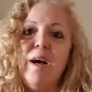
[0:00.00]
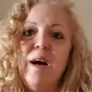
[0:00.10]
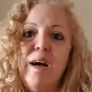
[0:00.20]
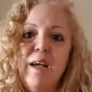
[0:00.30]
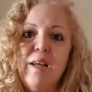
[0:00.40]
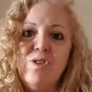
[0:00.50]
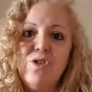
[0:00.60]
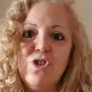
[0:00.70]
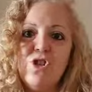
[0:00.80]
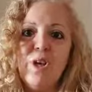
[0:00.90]
I had to
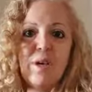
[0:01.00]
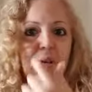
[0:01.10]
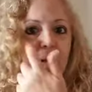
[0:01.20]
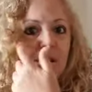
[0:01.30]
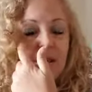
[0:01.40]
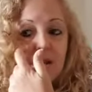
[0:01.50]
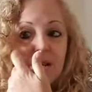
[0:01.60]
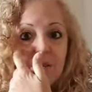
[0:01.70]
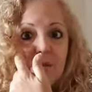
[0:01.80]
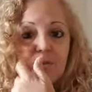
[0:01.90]
check the
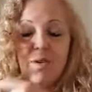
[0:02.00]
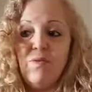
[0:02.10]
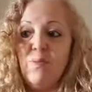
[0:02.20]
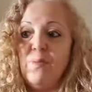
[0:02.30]
labels of